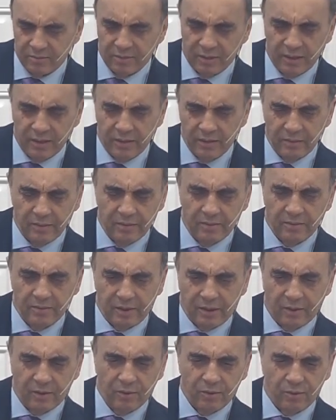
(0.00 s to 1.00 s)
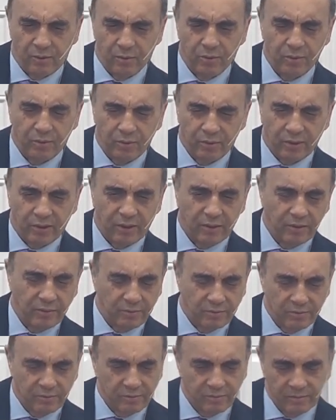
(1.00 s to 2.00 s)
So then the years passed and
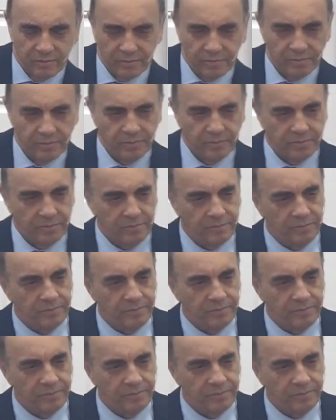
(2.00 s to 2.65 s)
all of this.